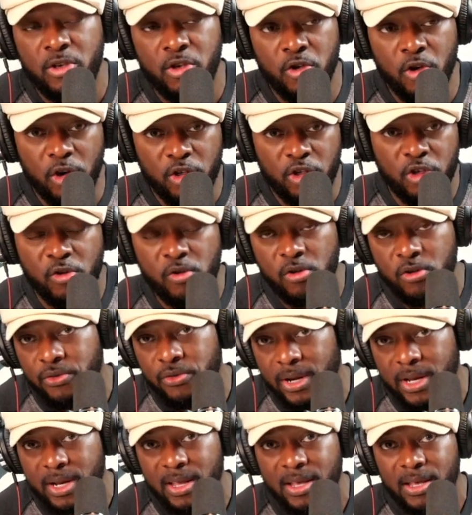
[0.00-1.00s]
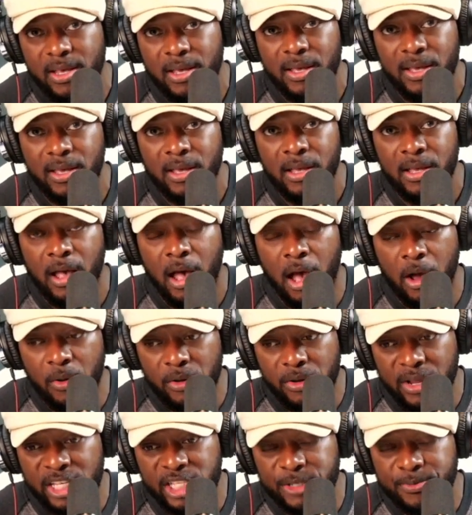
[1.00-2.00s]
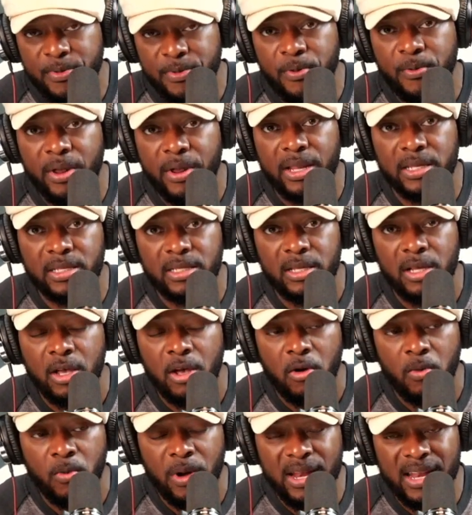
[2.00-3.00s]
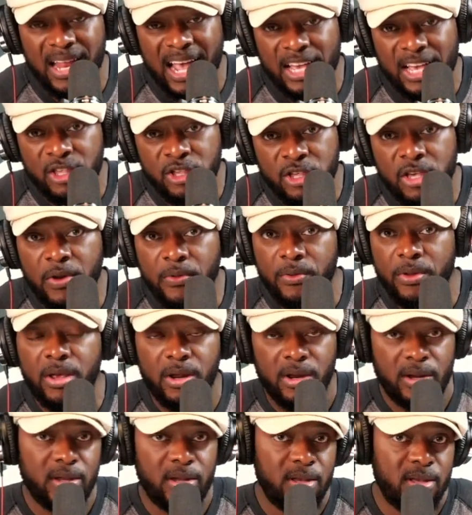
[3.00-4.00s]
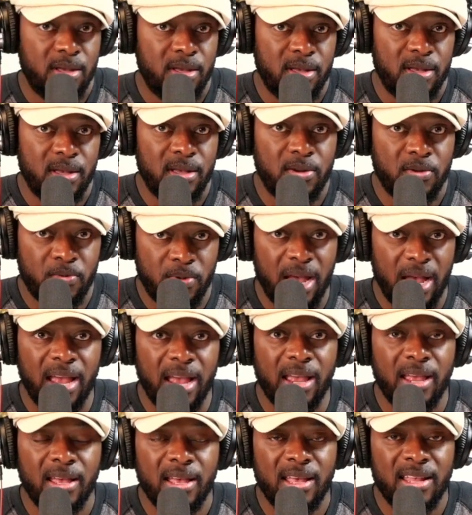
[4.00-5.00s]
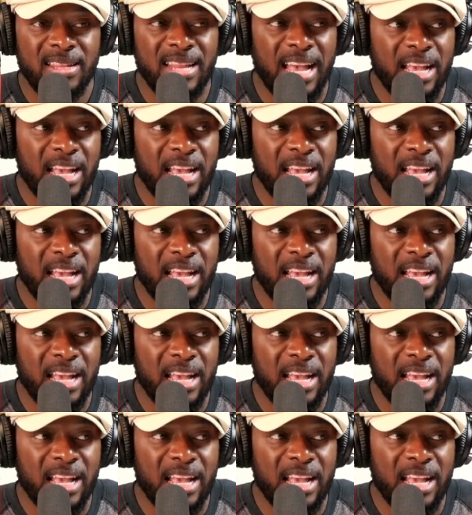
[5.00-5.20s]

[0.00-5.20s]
Your children are going to experience when Nigeria, right?